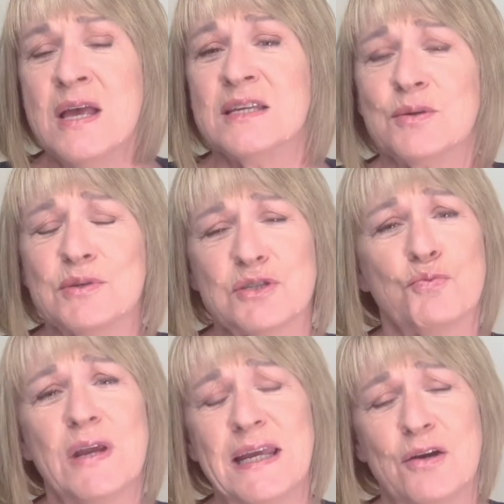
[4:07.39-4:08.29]
So it's a
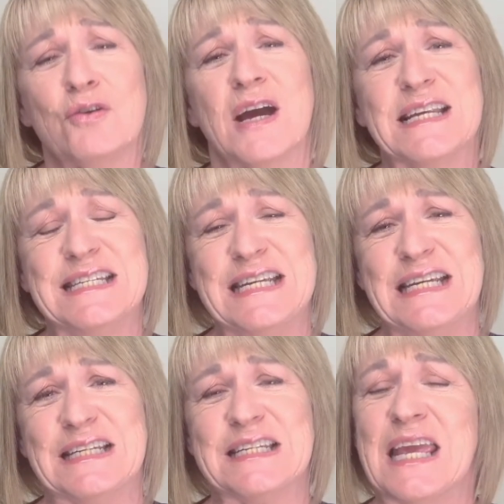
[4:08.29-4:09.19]
really good
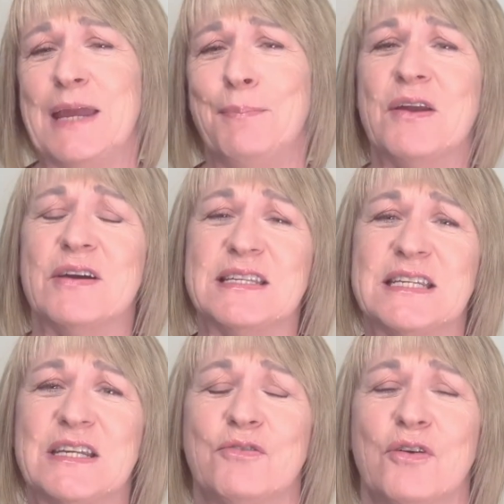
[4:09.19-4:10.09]
idea to keep an
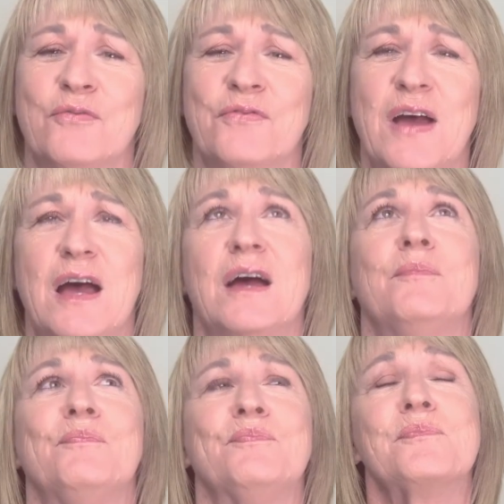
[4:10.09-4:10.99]
idea of
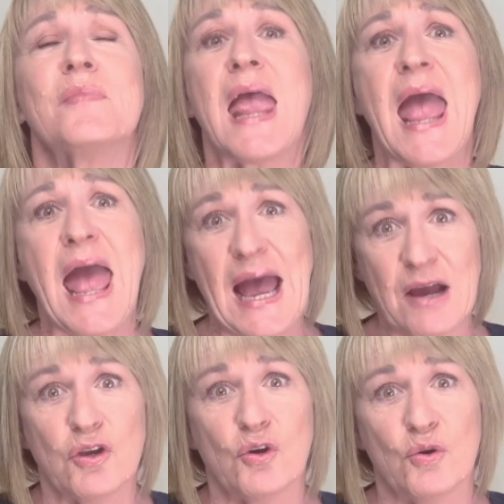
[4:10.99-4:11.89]
how
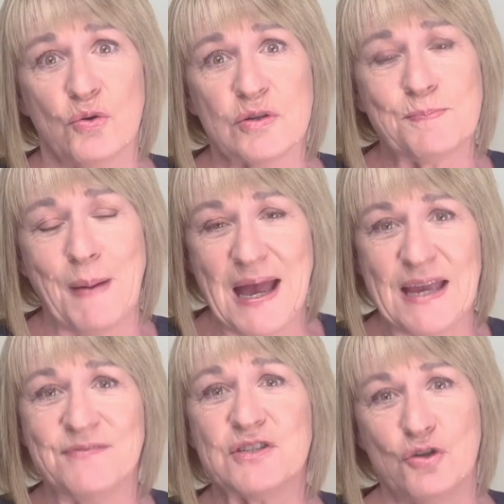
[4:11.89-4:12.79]
your horse
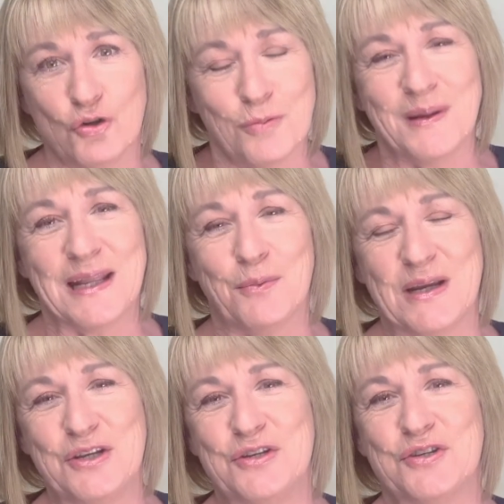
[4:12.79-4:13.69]
behaves normally
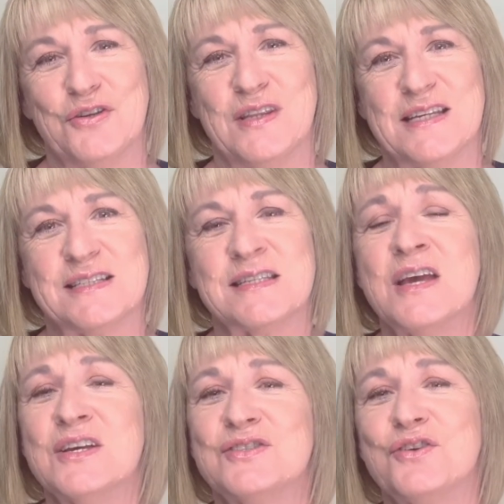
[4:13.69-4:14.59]
when you do this,
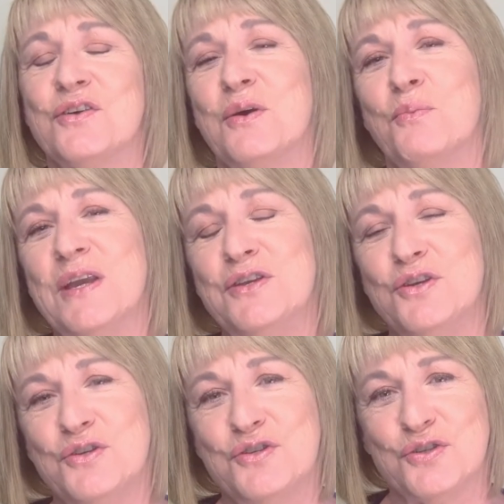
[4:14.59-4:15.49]
so that when
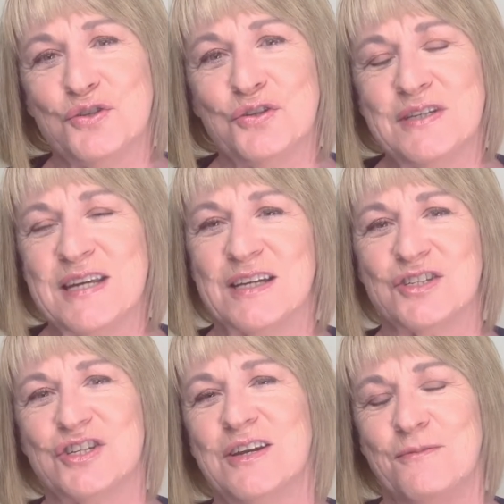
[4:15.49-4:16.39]
you do
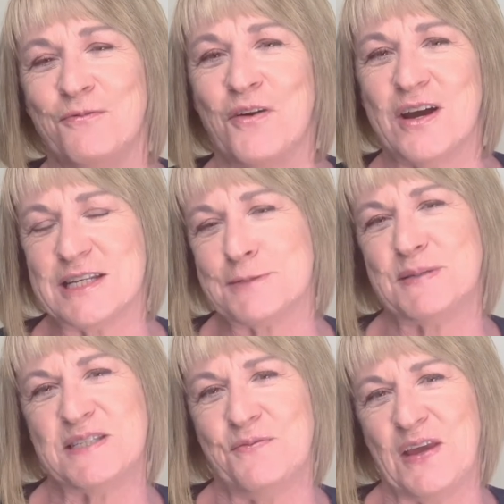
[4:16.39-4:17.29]
touch it and find a
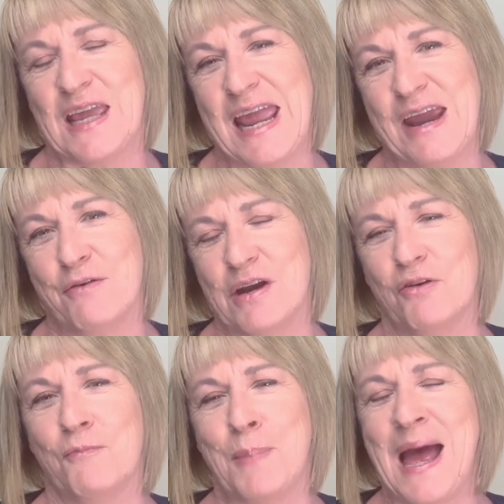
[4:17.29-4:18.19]
specific area
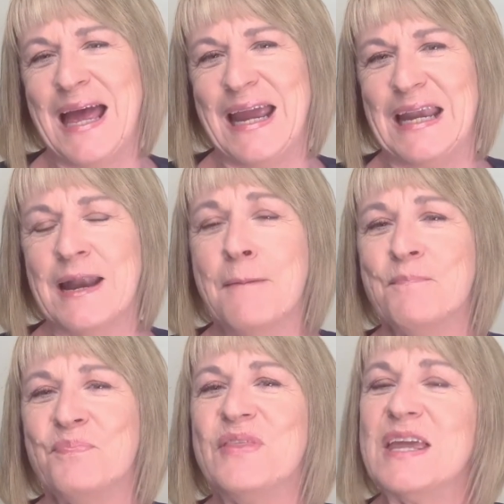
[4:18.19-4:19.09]
of pain,
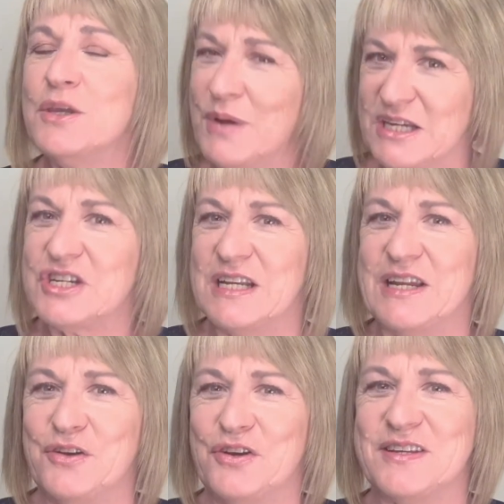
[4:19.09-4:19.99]
that you actually
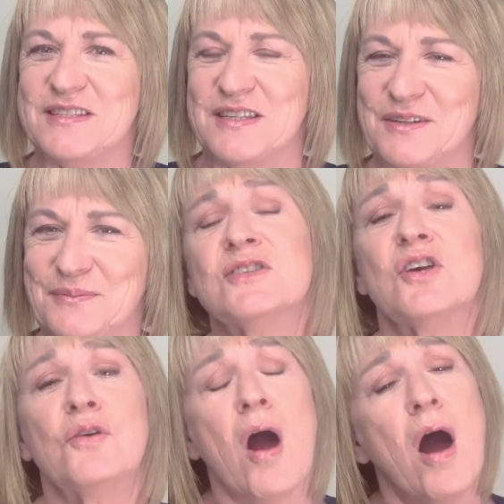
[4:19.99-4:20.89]
notice it.
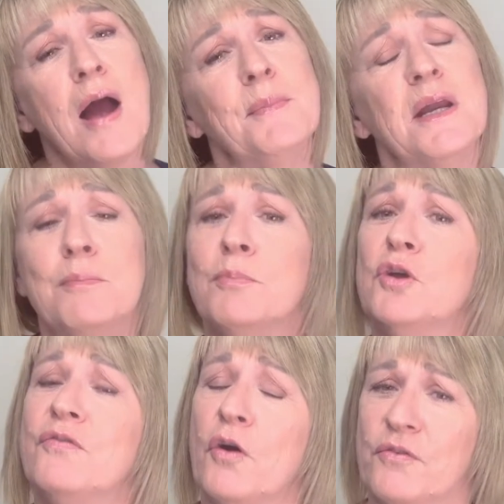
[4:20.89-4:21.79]
So I'm going to
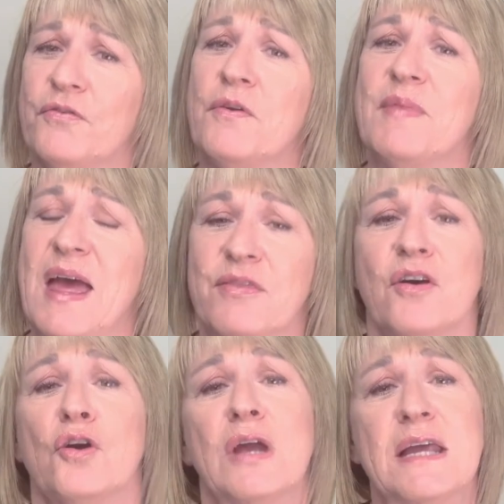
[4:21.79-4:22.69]
move on from that
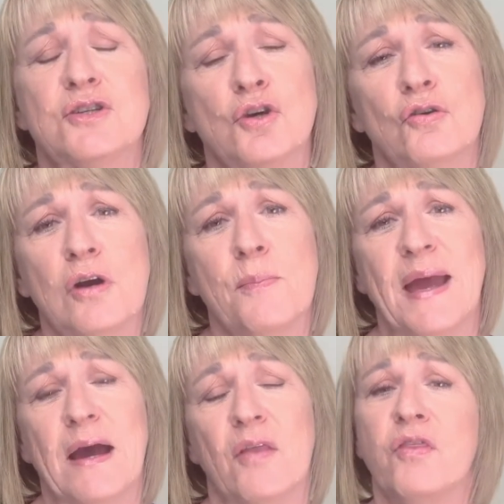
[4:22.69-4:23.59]
though and talk
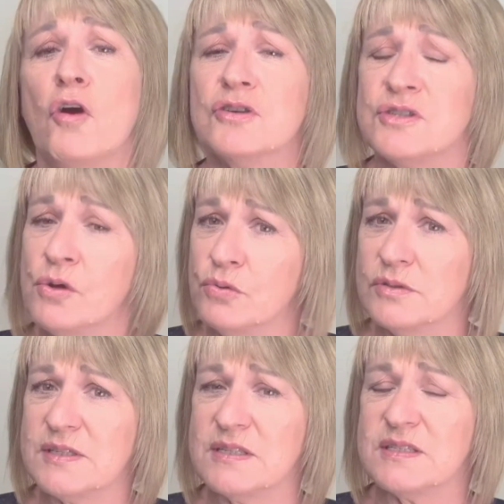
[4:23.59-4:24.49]
about those
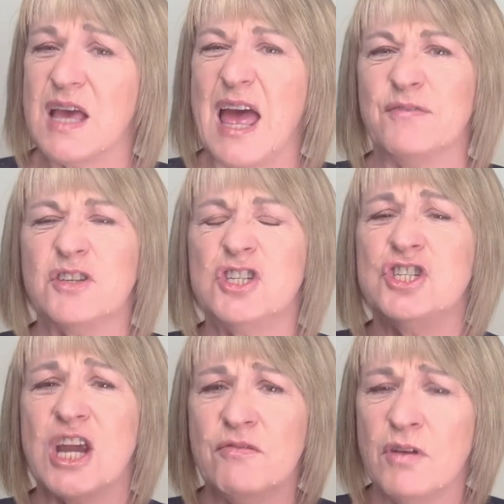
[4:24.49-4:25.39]
horses that have
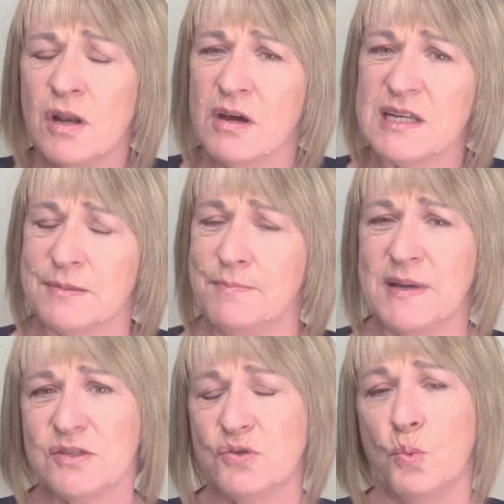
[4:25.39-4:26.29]
generalized
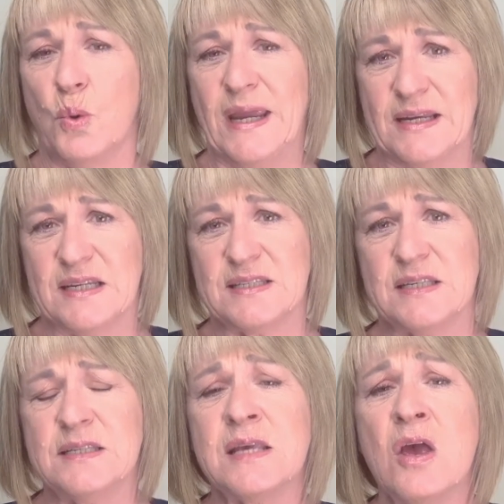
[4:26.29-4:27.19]
muscle
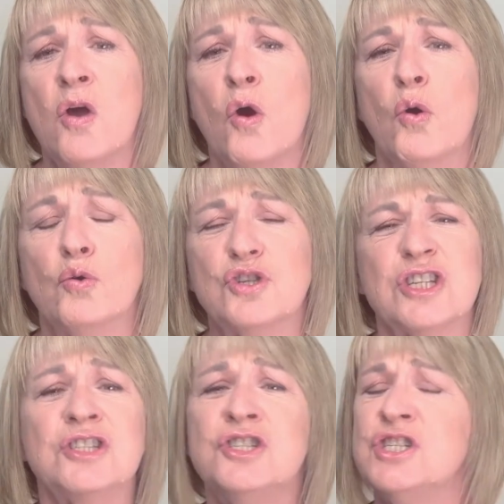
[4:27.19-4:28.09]
weaknesses or
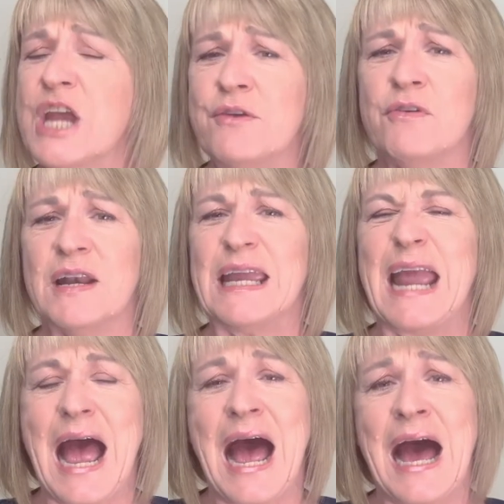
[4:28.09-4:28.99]
just generally
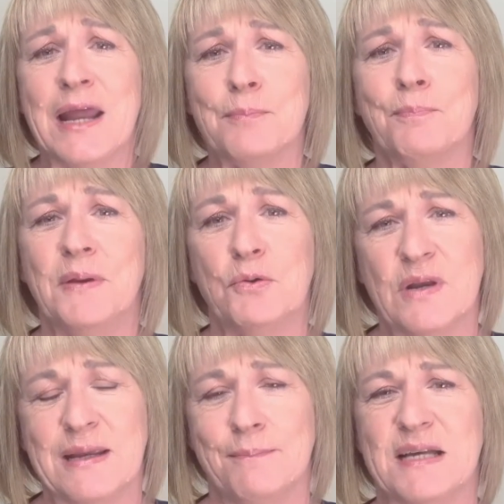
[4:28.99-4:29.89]
aren't
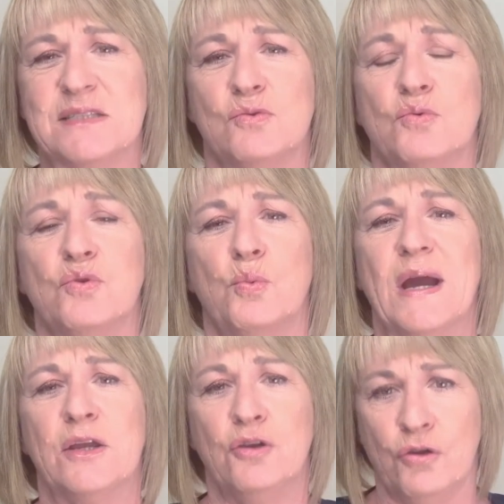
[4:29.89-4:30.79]
building muscle the
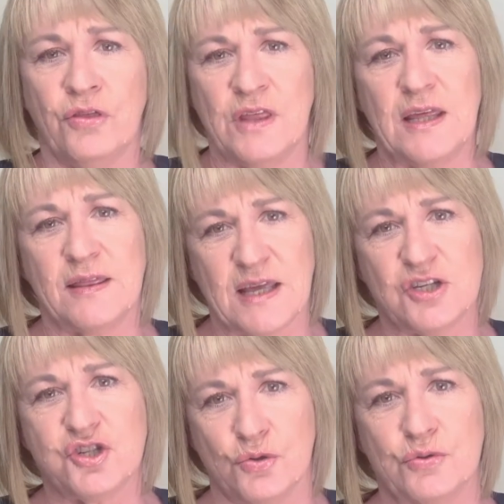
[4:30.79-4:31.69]
way you think they
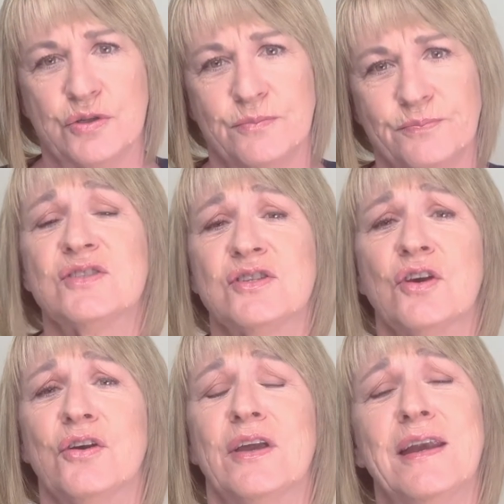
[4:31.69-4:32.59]
should.
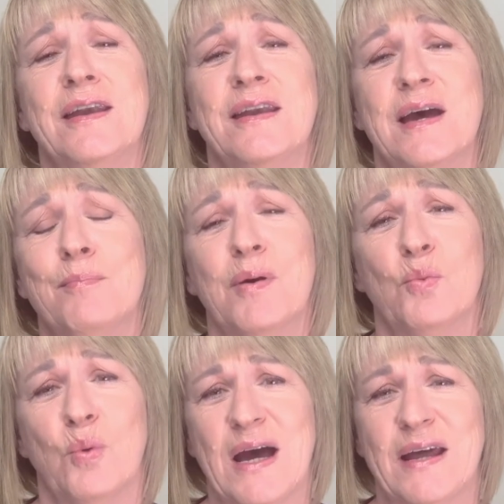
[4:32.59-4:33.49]
So number
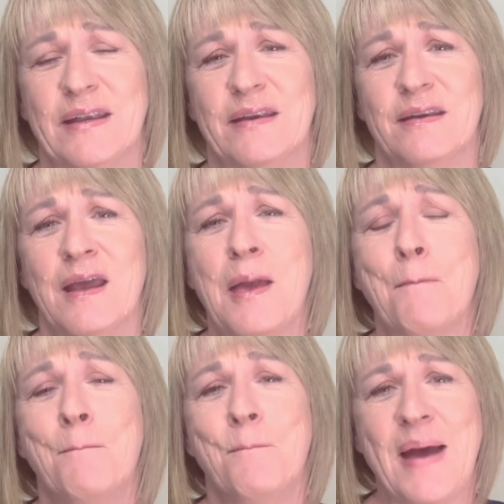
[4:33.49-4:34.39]
one,
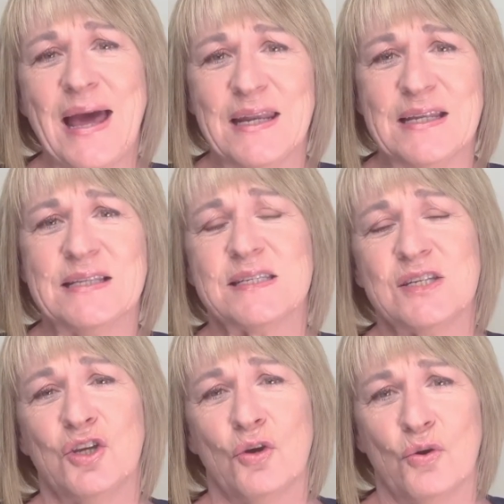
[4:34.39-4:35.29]
balance
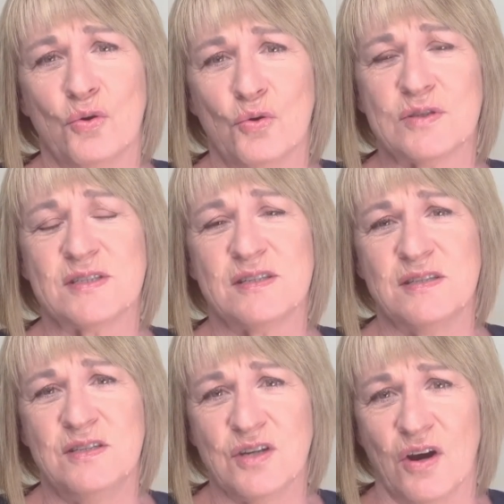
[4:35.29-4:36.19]
your horse's
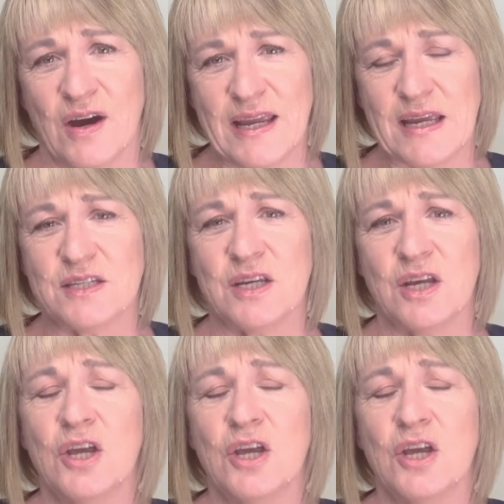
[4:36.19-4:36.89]
diet.